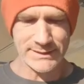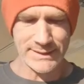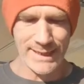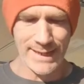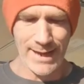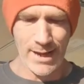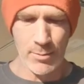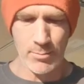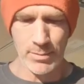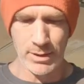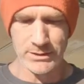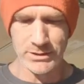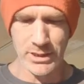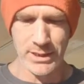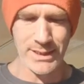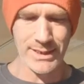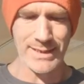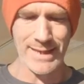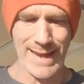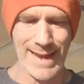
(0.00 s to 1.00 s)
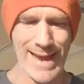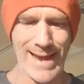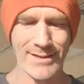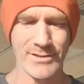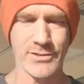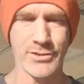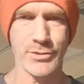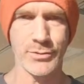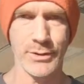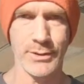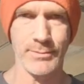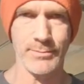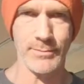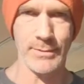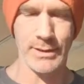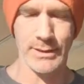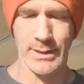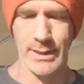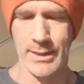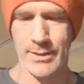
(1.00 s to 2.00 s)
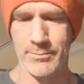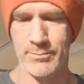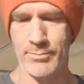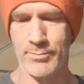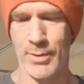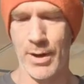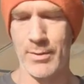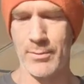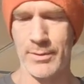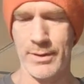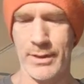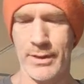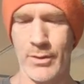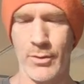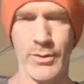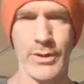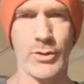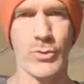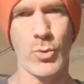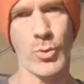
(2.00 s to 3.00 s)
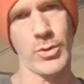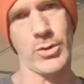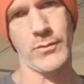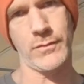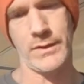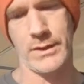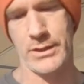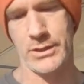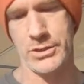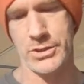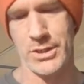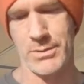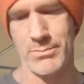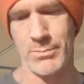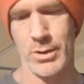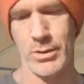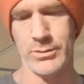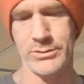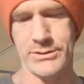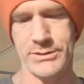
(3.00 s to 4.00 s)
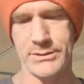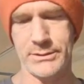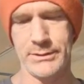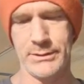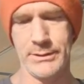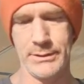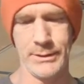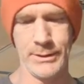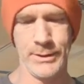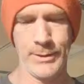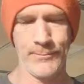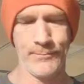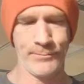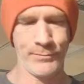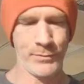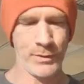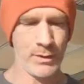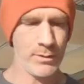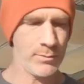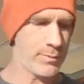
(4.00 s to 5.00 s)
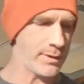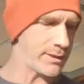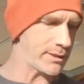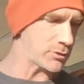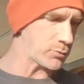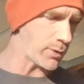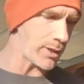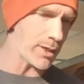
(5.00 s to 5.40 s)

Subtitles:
see how much I need to add to it. Again, probably only 1/4 inch at most. Because